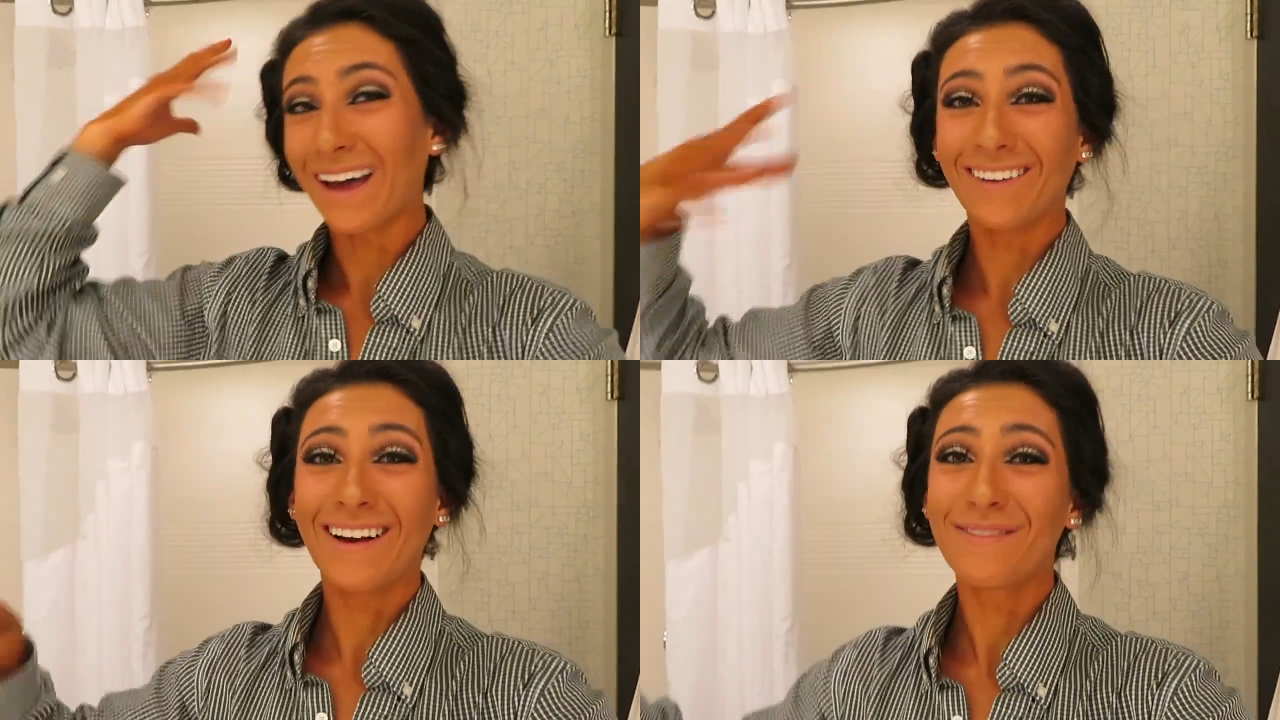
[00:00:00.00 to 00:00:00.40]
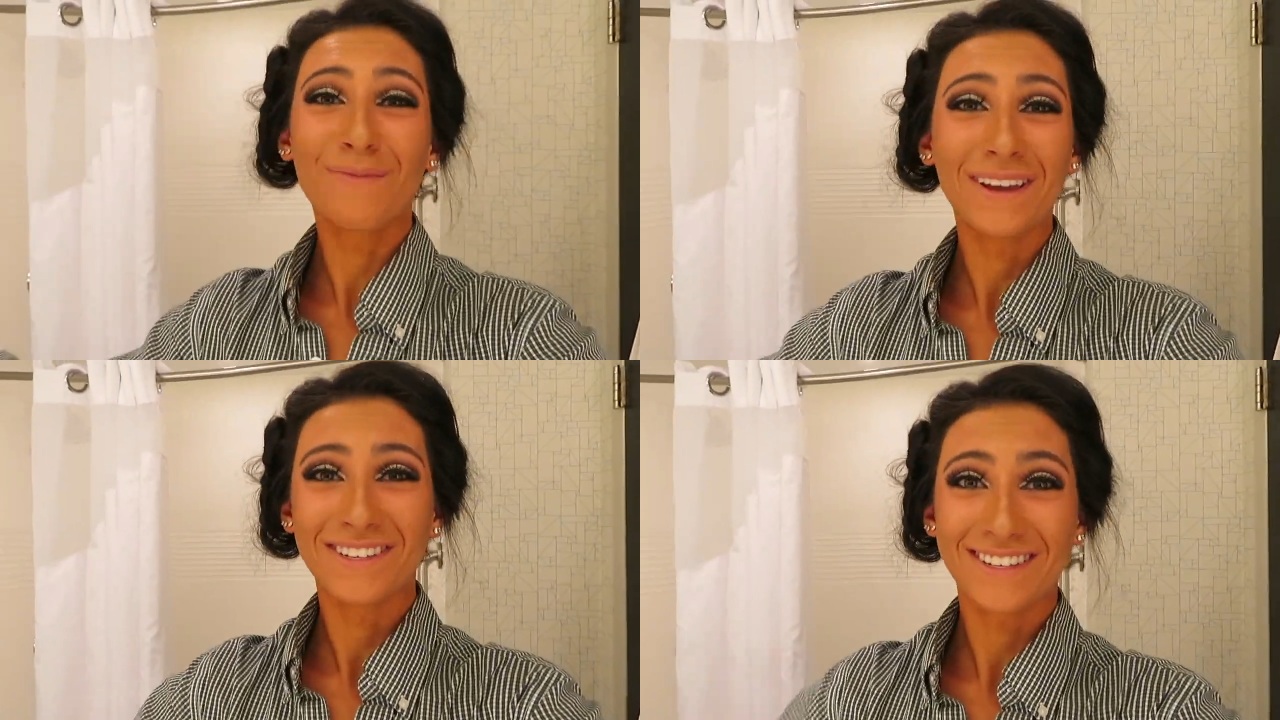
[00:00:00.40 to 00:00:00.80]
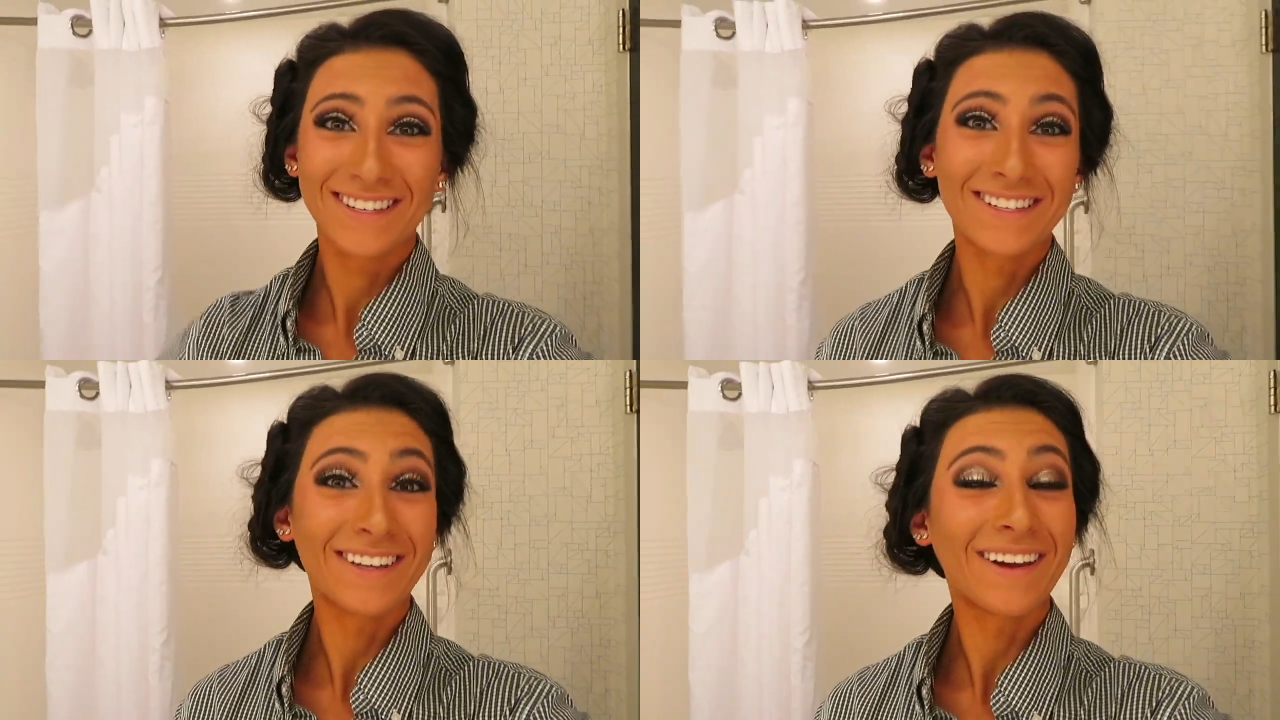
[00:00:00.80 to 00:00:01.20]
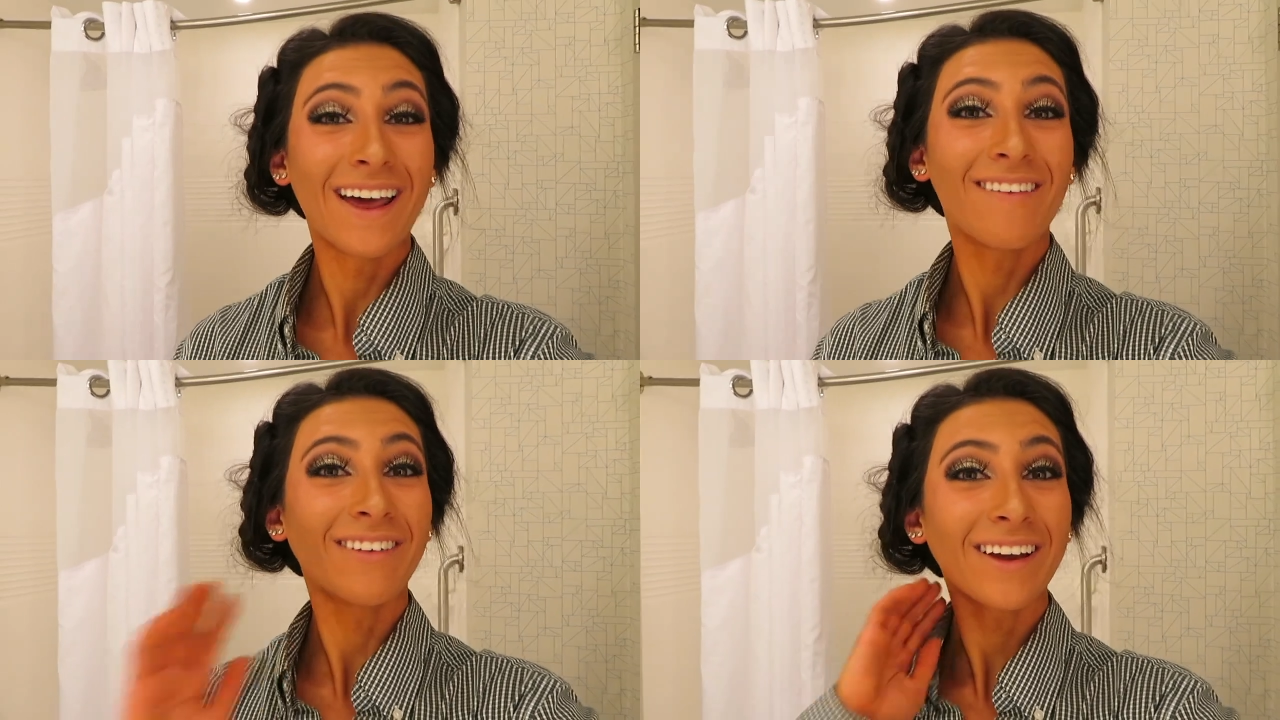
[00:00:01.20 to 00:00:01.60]
but I don't have the patience to do
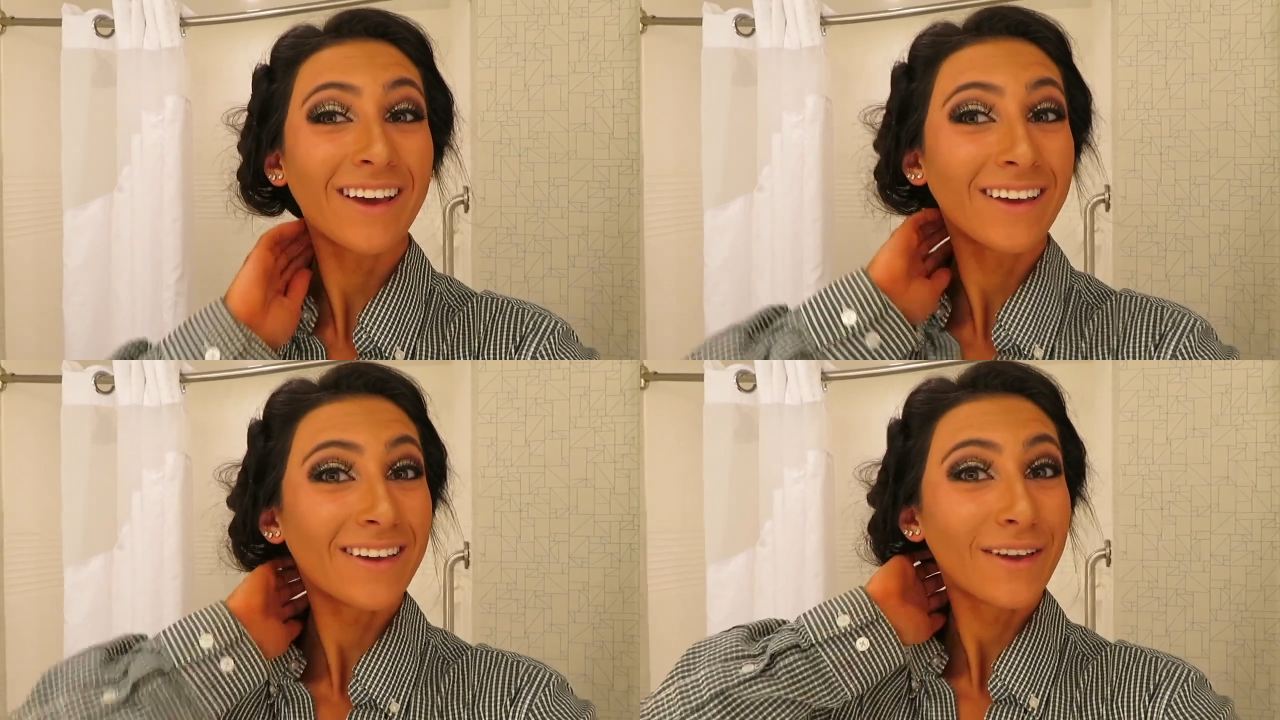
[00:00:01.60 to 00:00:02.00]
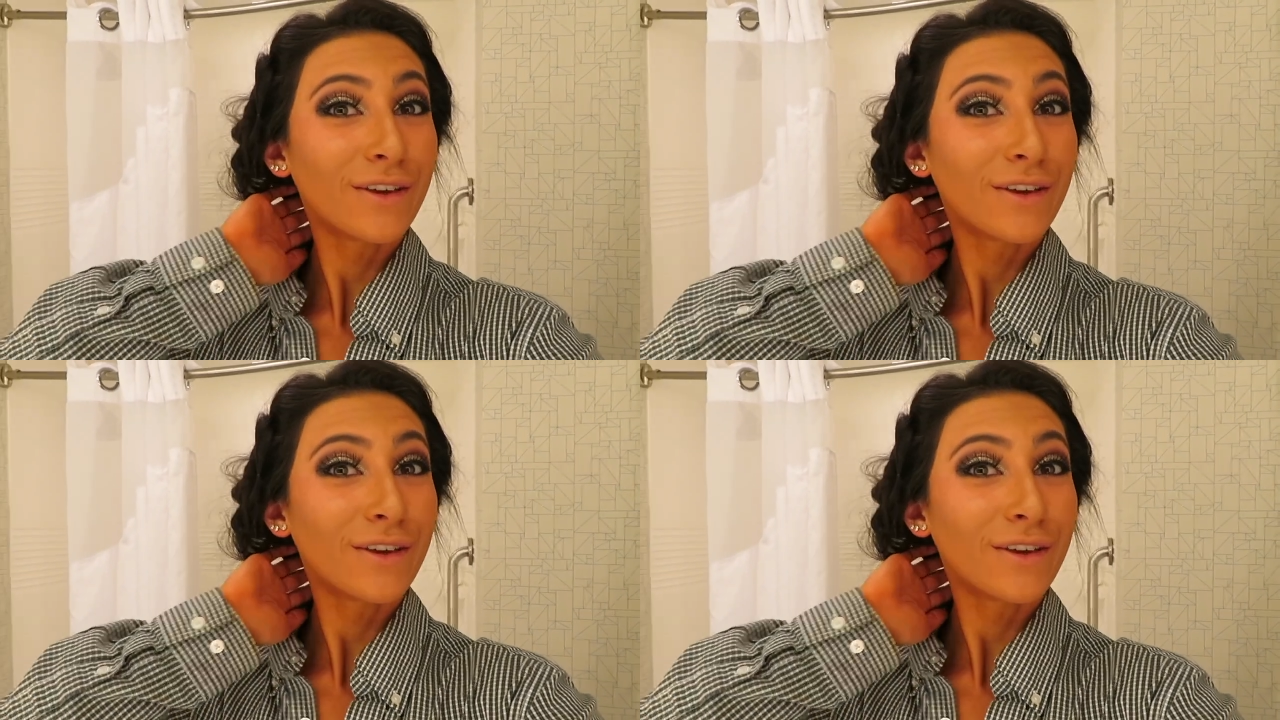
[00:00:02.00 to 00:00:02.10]
it every day.